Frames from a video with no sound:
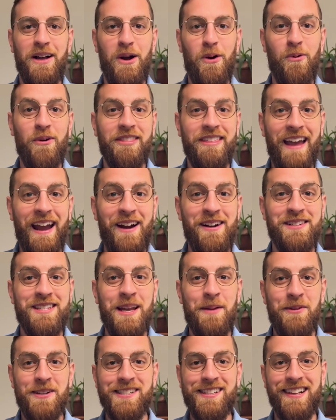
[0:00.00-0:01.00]
With
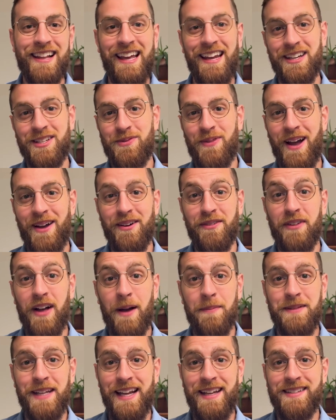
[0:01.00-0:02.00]
Airtable's latest round of
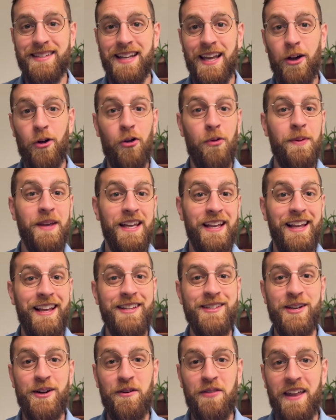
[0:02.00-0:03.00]
updates, it will be
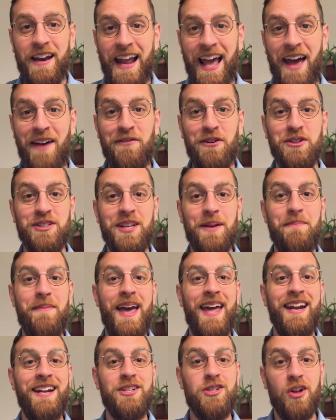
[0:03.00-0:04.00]
easier than ever to
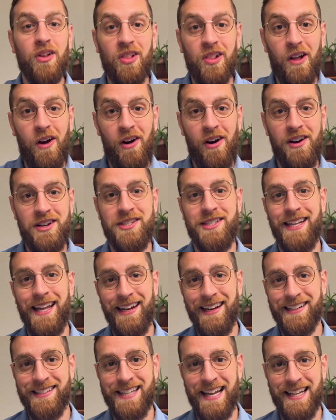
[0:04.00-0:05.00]
manage large
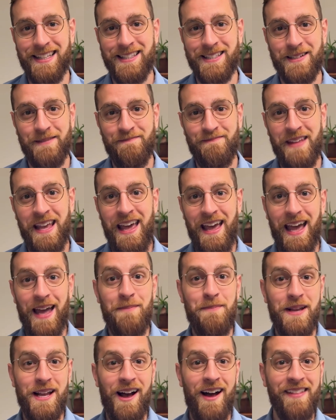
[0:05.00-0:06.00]
data sets. And
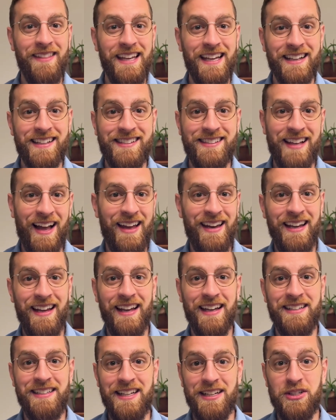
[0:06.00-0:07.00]
beyond the exciting
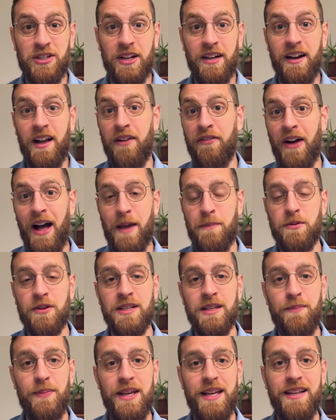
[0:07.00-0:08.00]
addition of
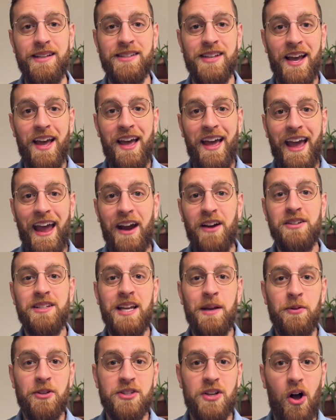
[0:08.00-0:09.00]
HyperDBs,
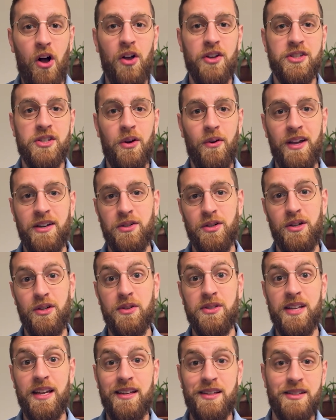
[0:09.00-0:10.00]
Airtable's also
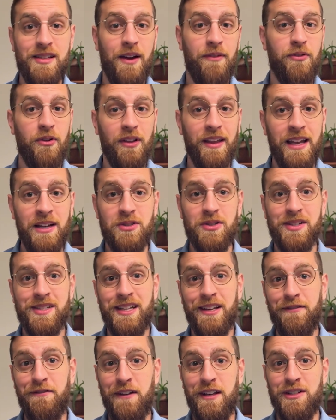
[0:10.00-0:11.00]
introducing several
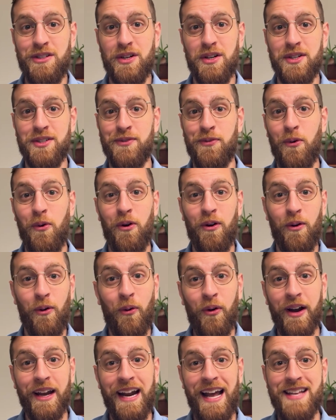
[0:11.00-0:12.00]
interesting features for
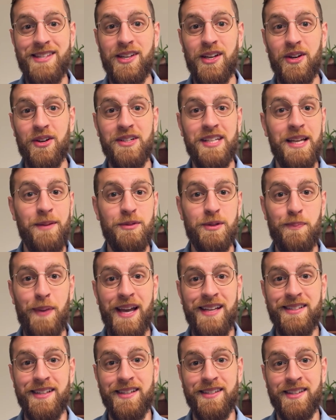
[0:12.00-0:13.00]
organizing your team's
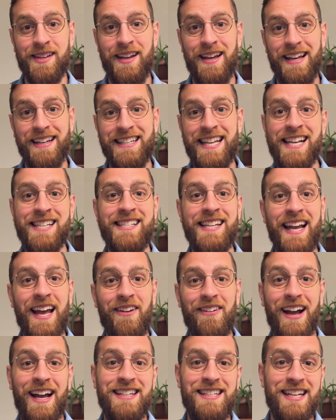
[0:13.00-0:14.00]
bases, testing
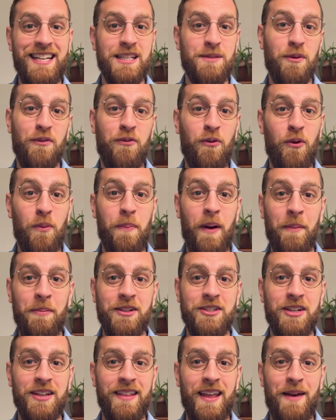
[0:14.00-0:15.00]
out ideas before
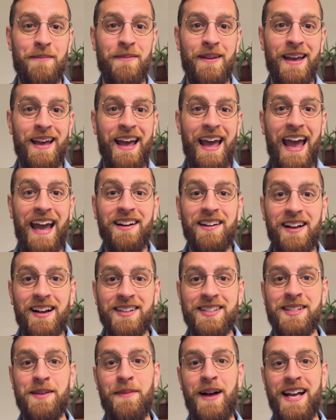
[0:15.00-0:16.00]
publishing them, and
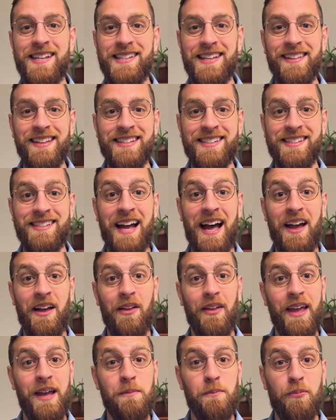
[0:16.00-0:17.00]
customizing the
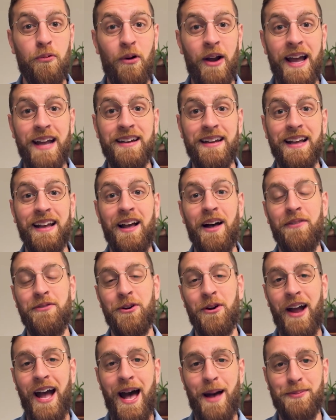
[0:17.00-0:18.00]
style and branding of
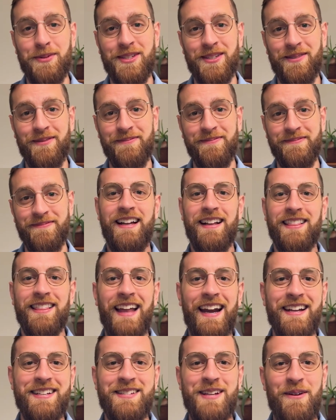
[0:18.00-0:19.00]
your apps. Let
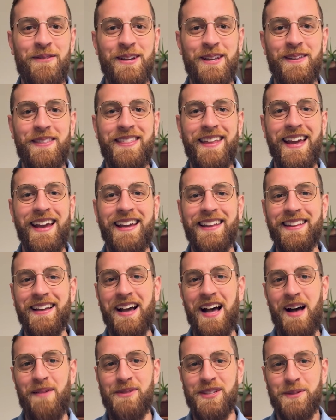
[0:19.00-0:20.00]
us know what you think in the
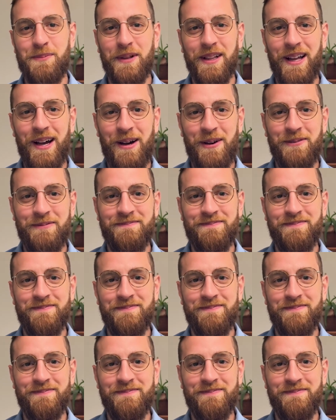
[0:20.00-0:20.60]
comments below.